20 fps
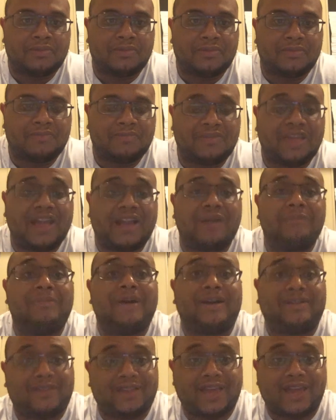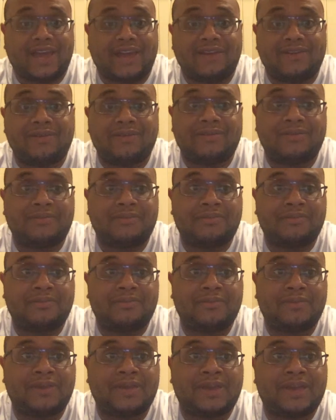Think about that.
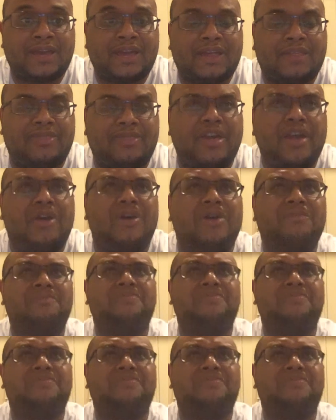There are